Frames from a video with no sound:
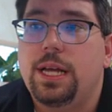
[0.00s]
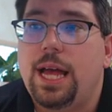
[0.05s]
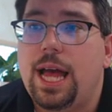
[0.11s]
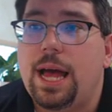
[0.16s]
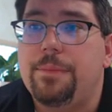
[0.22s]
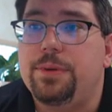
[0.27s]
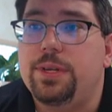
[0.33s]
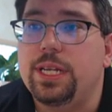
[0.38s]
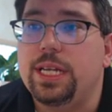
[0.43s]

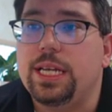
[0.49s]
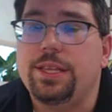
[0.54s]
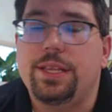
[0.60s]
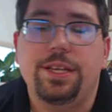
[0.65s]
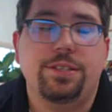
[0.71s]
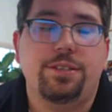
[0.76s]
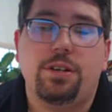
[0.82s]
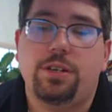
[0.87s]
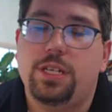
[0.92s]
Hep D,
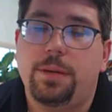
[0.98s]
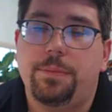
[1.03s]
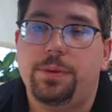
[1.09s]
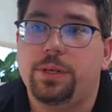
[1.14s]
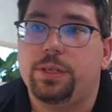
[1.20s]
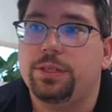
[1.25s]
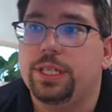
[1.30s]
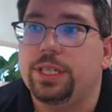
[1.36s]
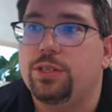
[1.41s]
these are
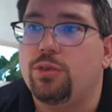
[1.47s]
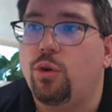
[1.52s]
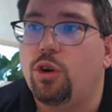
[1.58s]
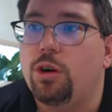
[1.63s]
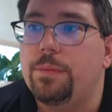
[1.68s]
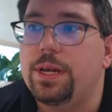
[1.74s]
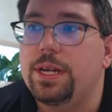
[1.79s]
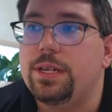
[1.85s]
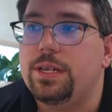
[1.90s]
typically
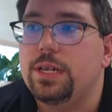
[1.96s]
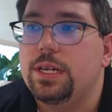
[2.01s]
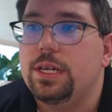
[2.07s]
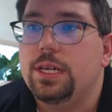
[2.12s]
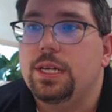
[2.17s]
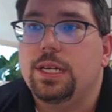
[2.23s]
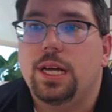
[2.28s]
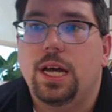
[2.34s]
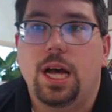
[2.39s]
dormant
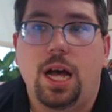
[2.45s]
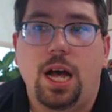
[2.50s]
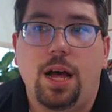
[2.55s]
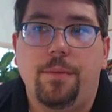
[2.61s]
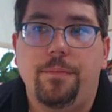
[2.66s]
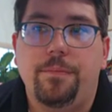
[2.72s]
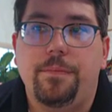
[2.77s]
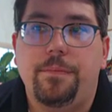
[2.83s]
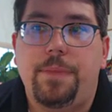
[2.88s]

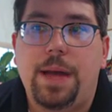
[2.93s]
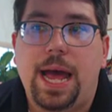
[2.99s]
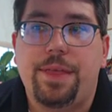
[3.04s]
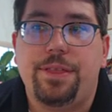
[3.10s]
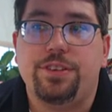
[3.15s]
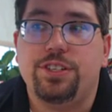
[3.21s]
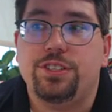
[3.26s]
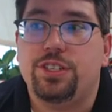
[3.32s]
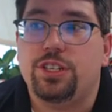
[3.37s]
um,
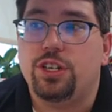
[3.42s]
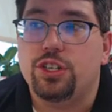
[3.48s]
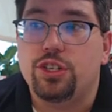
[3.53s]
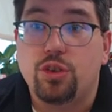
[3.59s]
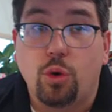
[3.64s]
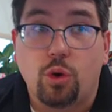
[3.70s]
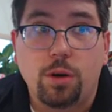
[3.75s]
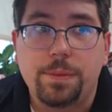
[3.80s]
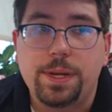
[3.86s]
pathogens that are
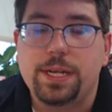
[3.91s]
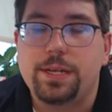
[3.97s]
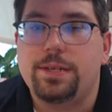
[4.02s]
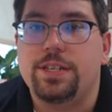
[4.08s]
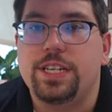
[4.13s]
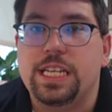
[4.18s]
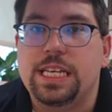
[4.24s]
dormant.